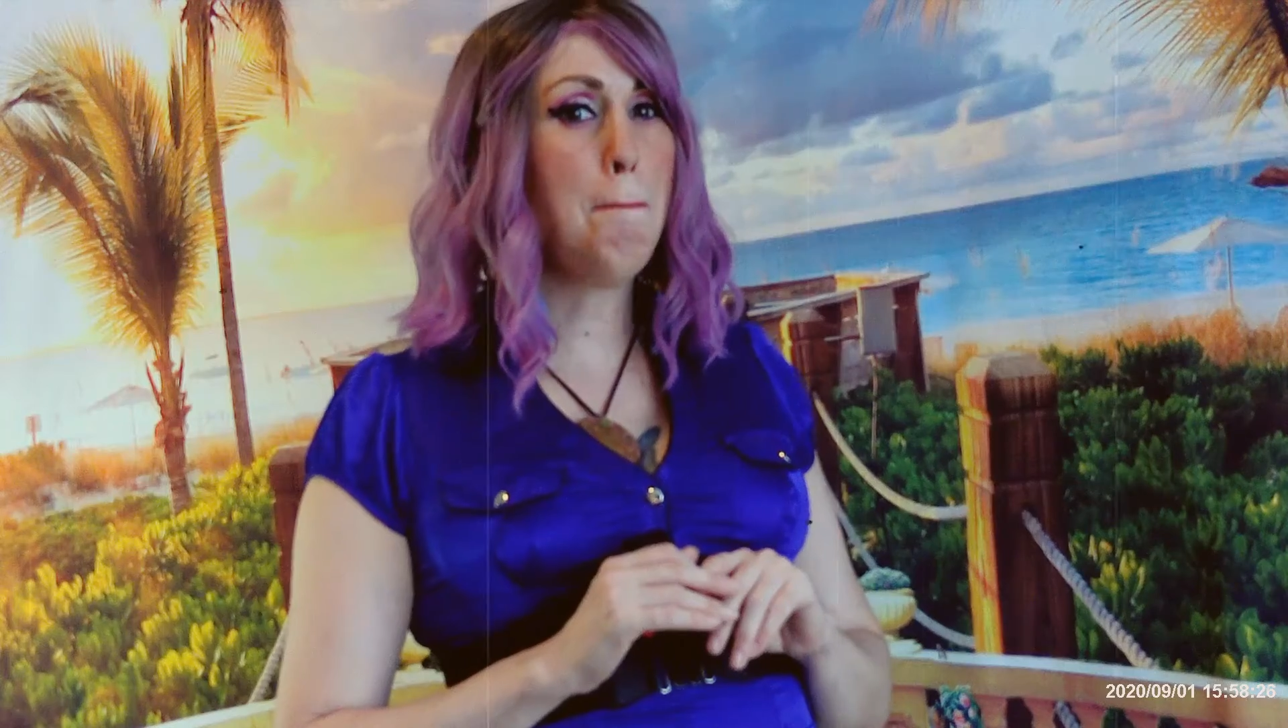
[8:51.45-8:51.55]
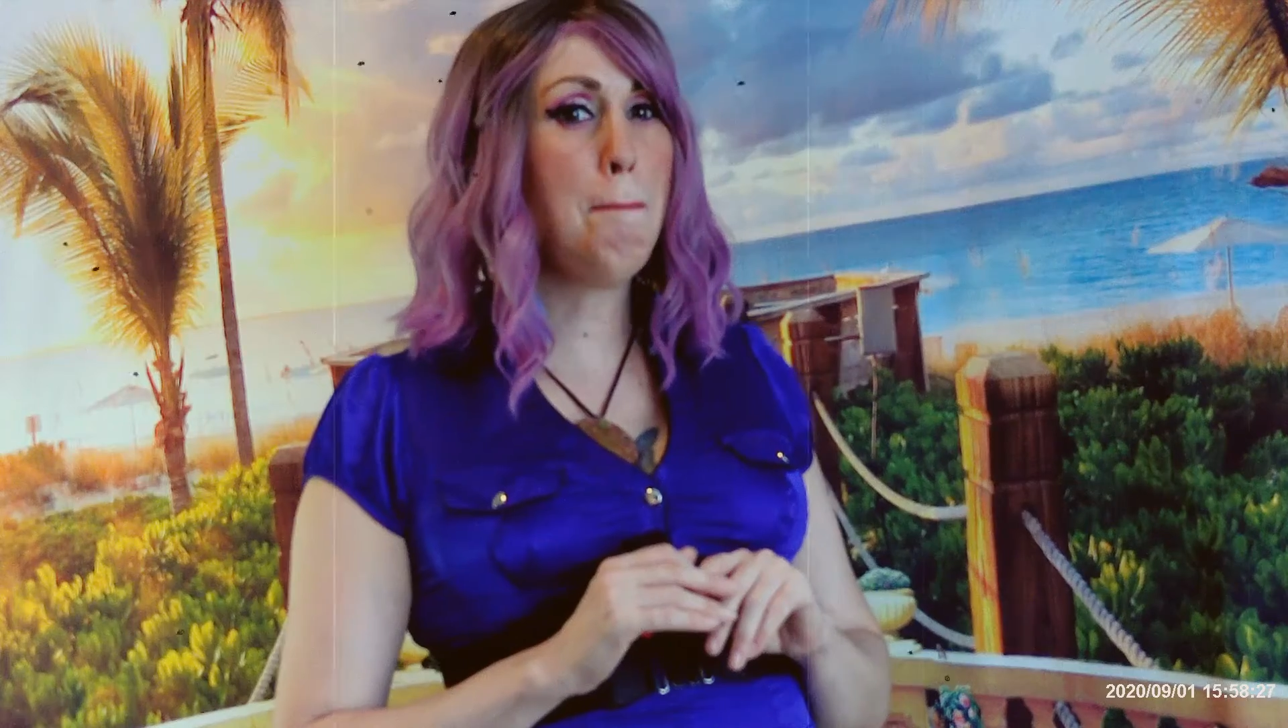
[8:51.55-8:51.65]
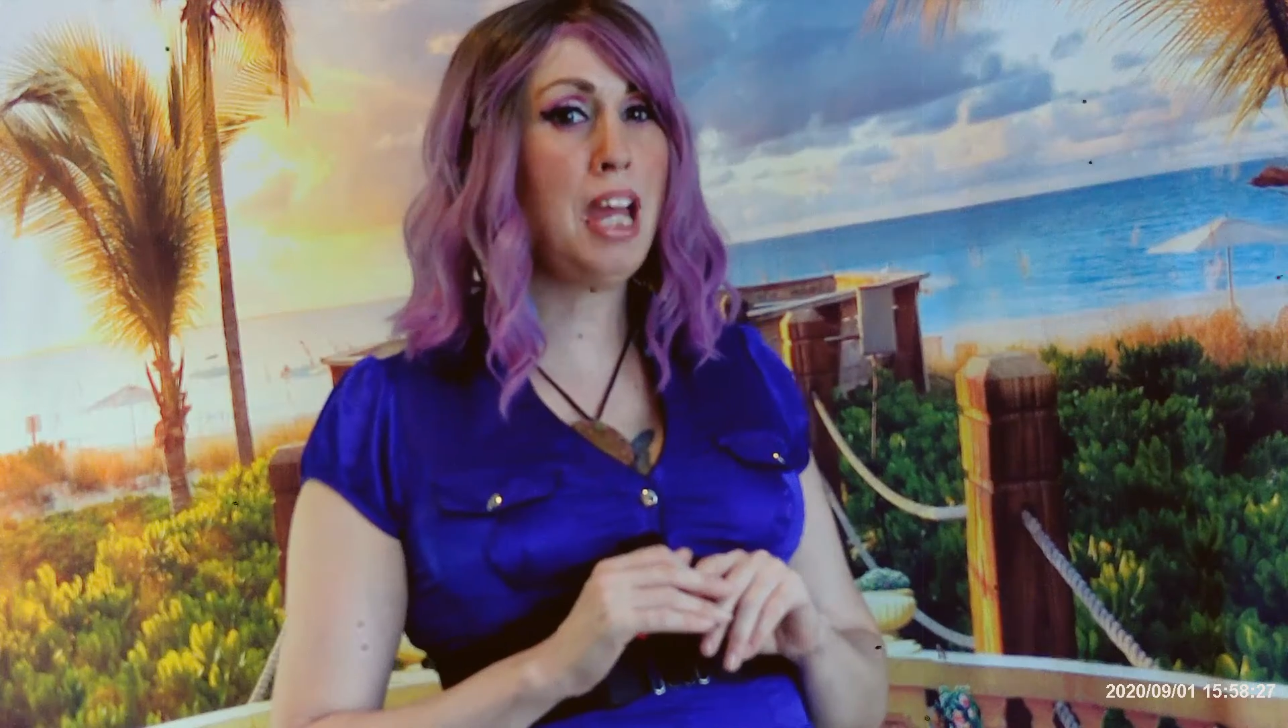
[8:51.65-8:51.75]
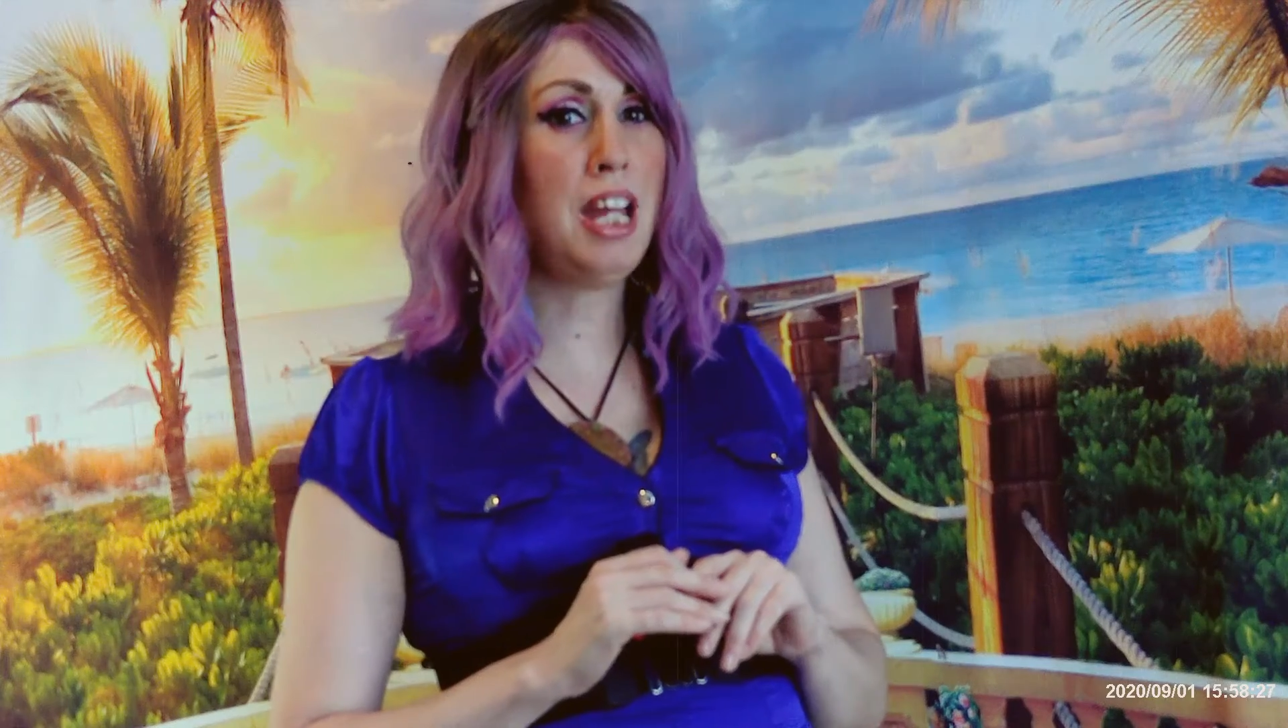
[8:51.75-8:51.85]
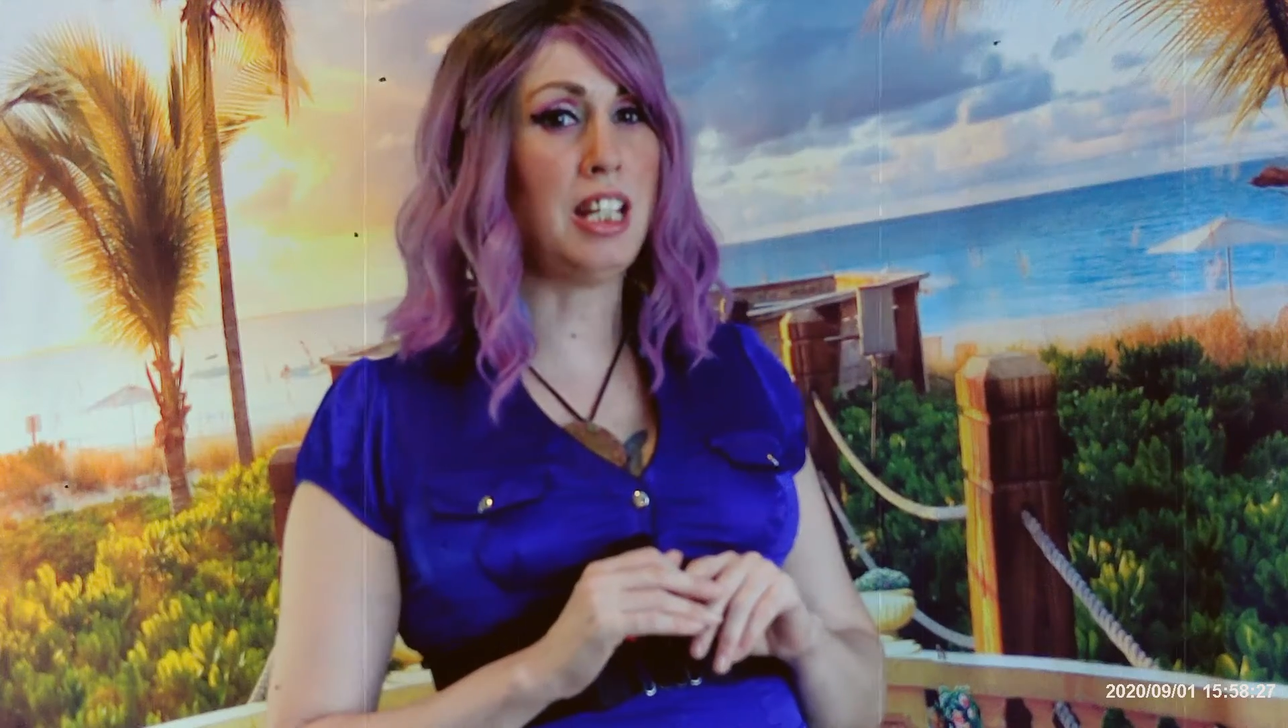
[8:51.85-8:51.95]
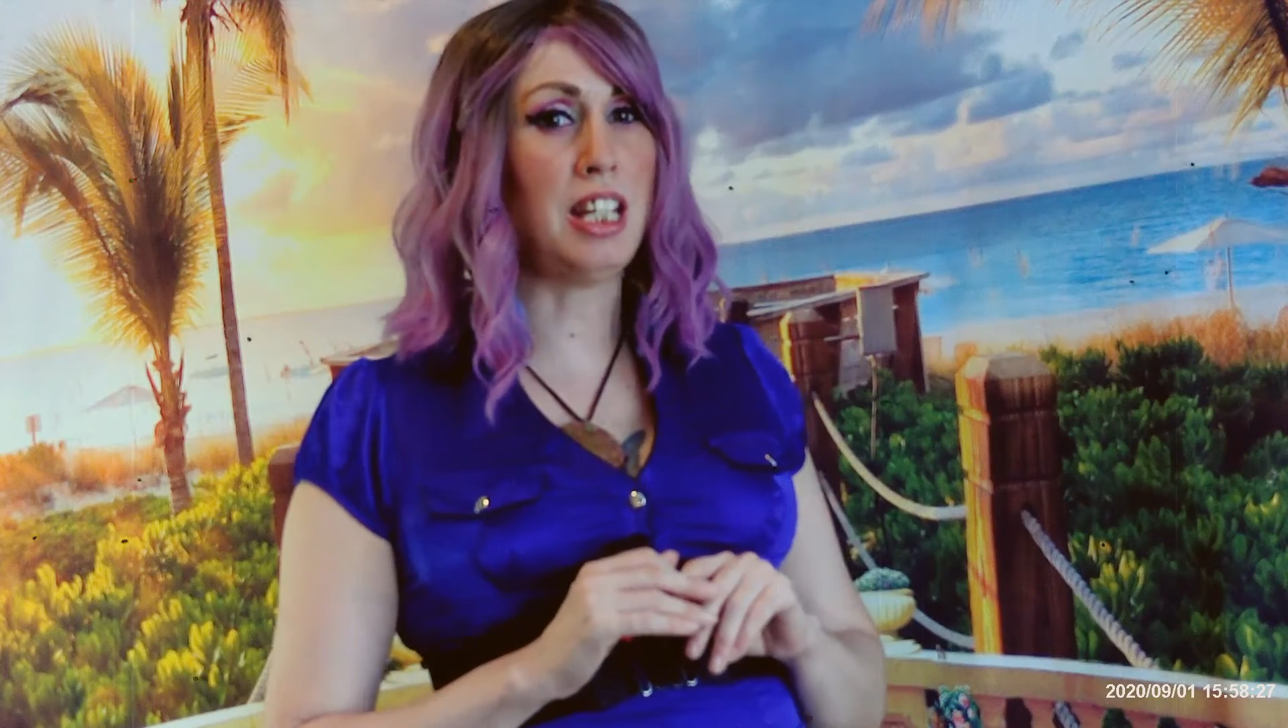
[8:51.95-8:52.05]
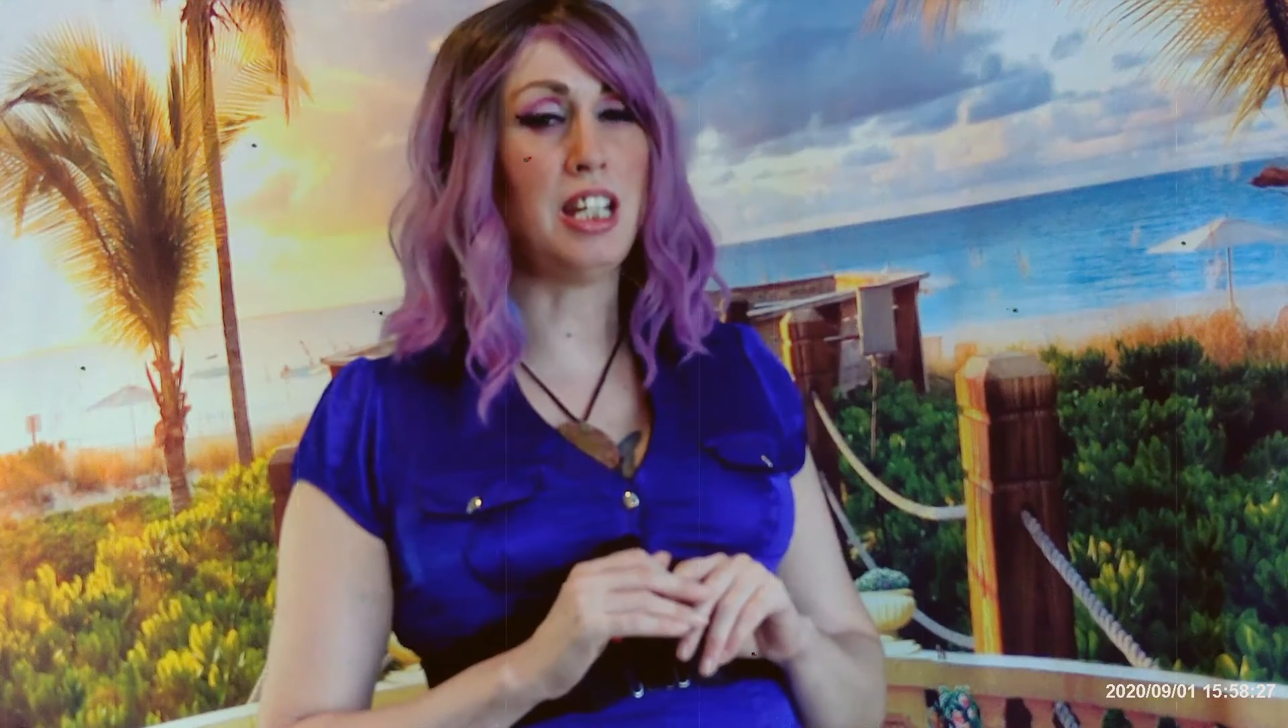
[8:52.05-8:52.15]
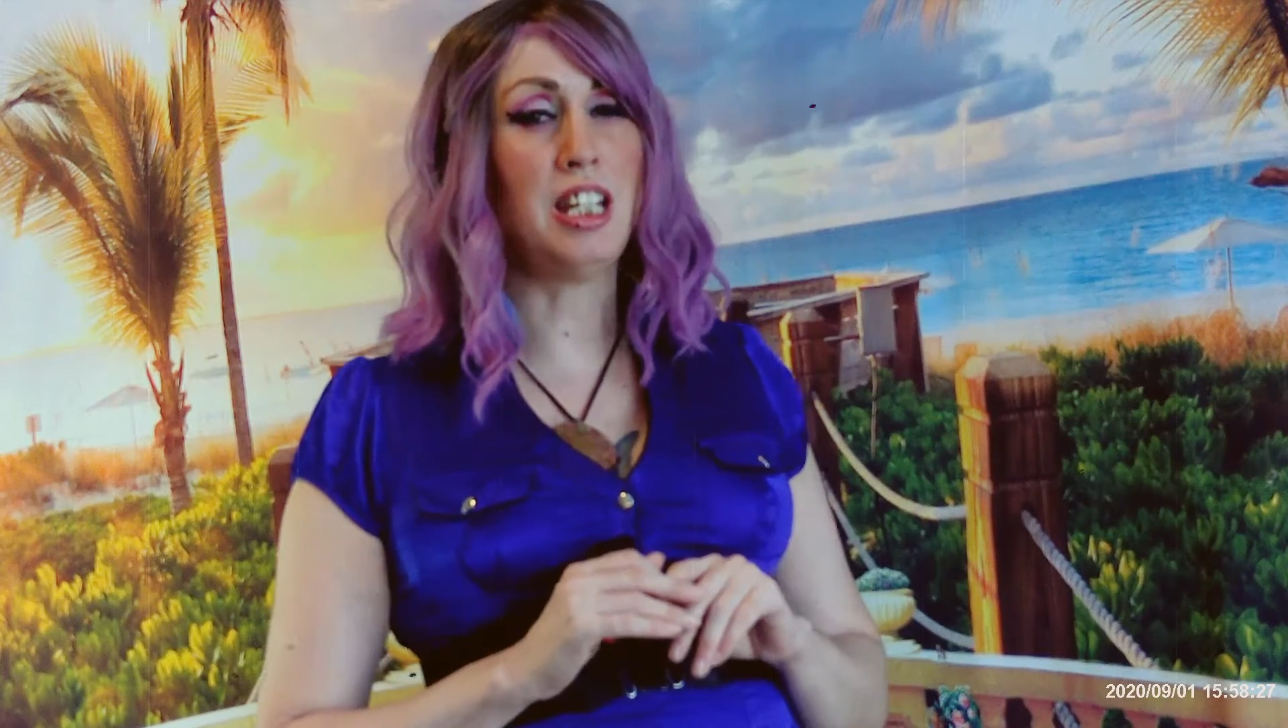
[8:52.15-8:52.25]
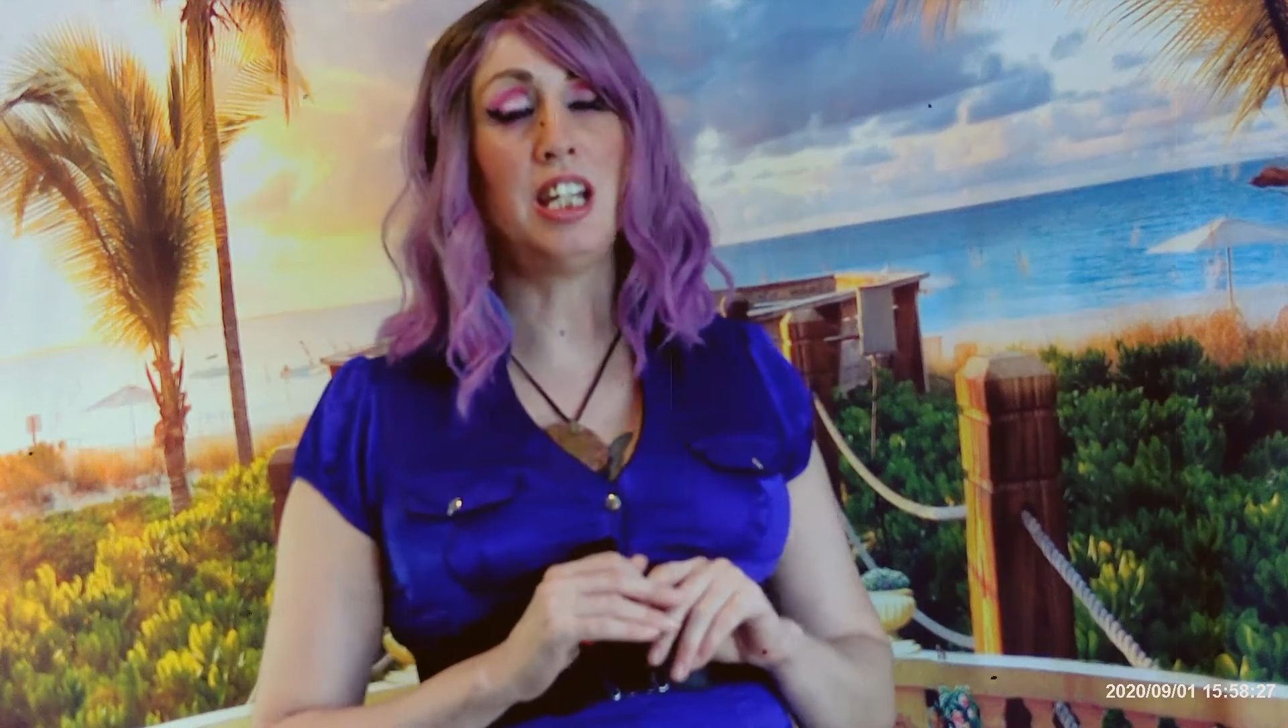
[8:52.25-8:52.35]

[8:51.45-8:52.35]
many